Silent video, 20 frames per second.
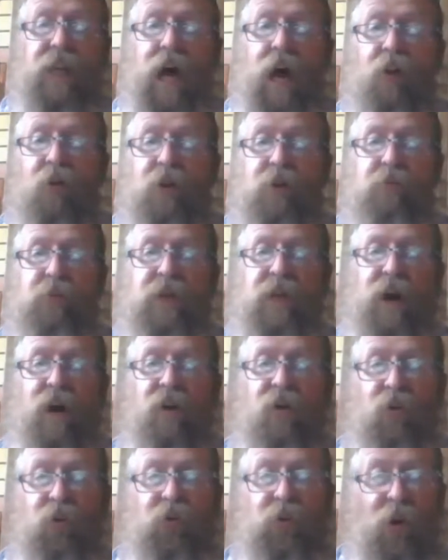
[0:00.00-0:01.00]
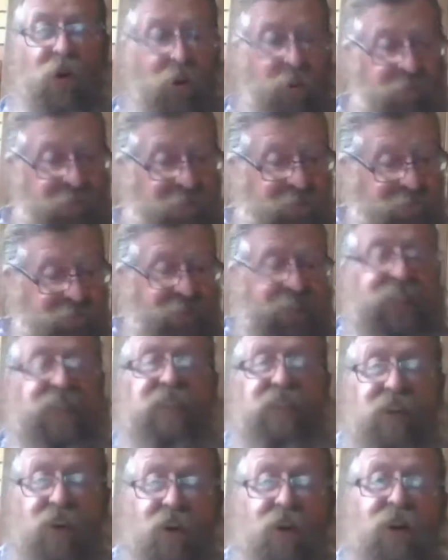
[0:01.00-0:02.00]
Lo and behold, on the
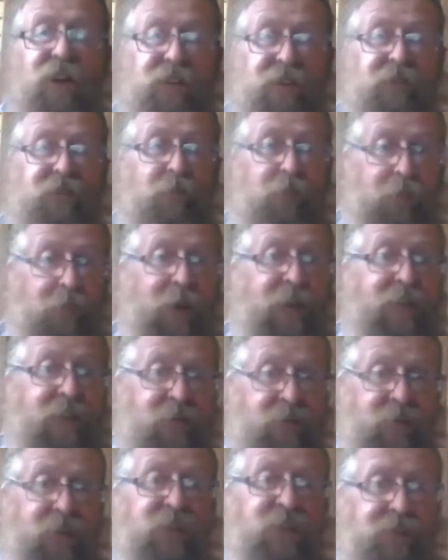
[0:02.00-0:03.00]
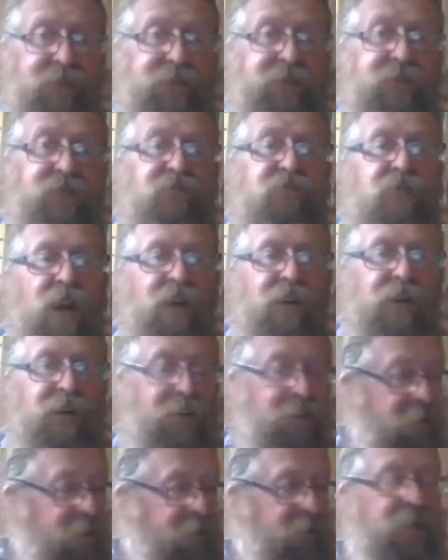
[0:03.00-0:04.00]
freaking hot pavement of the
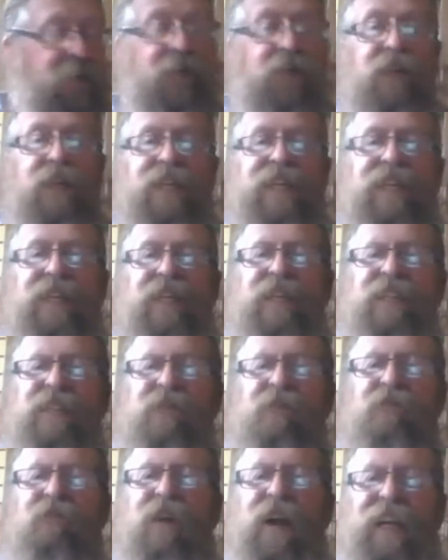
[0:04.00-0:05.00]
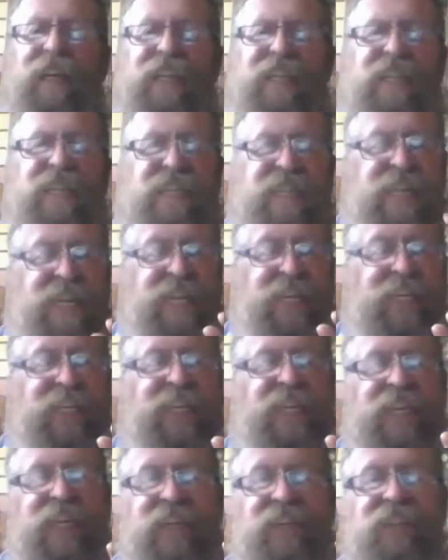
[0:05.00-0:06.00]
road, he's a fucking tick,
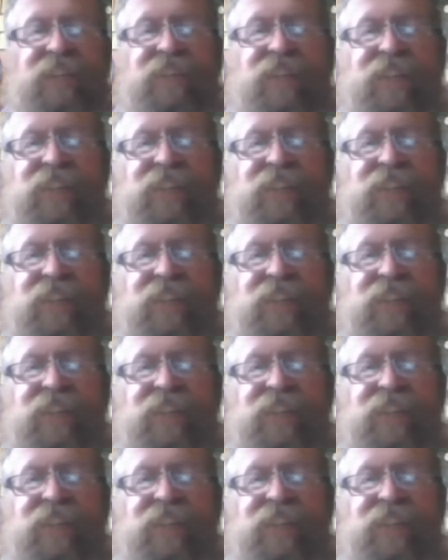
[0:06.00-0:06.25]
you know.